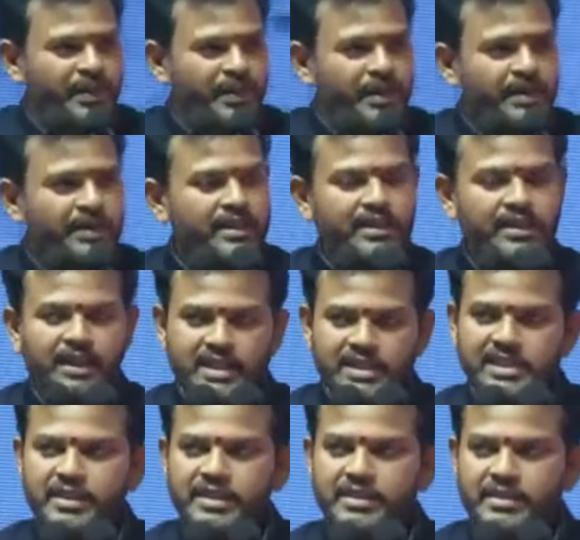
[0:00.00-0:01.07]
And the
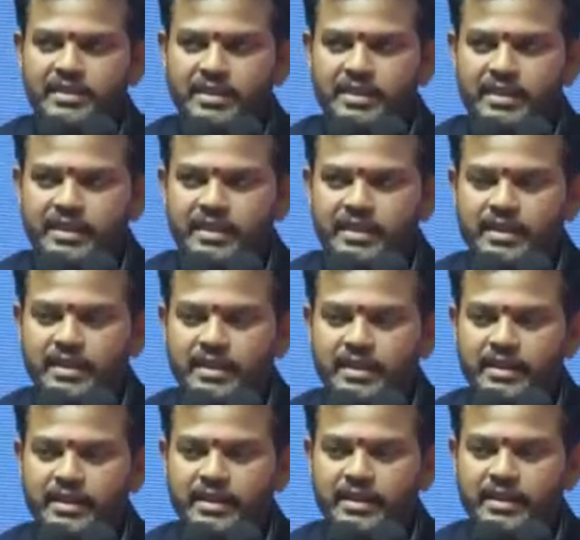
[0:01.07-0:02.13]
reason,
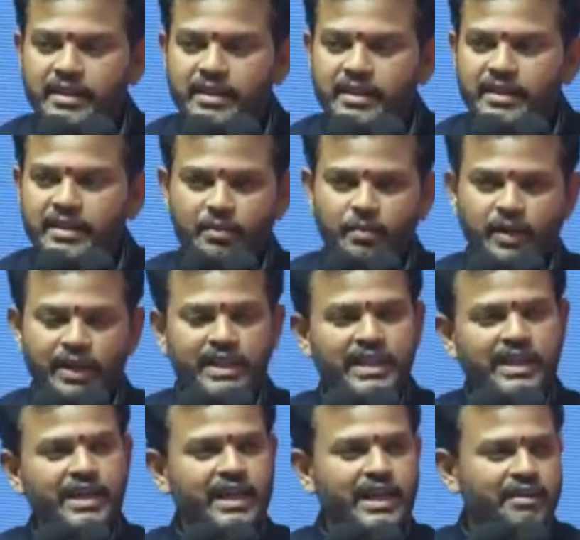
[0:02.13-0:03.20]
this is one
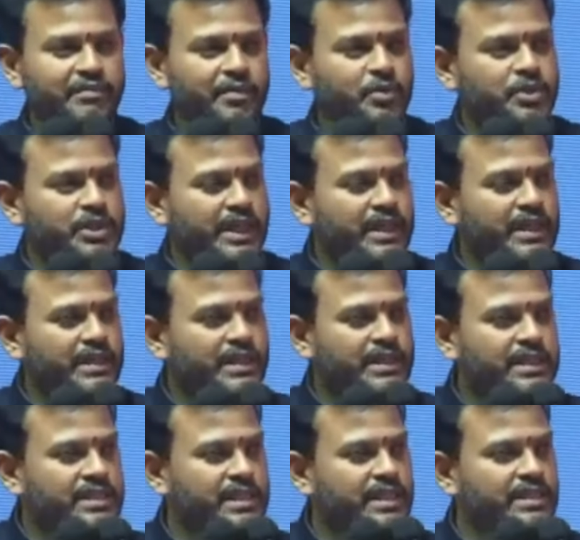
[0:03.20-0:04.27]
thing I have to say,
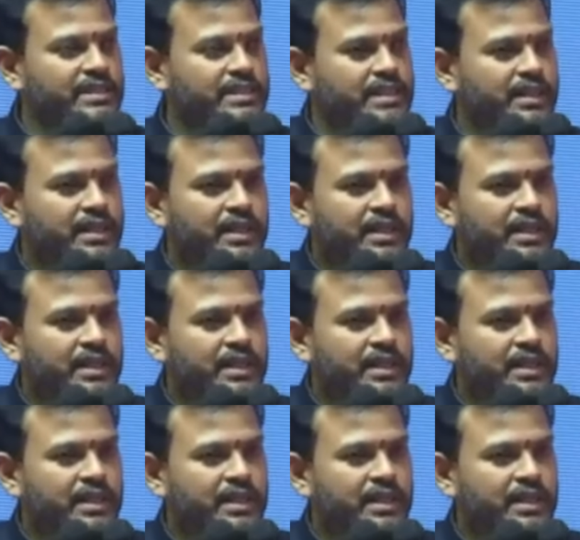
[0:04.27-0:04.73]
this is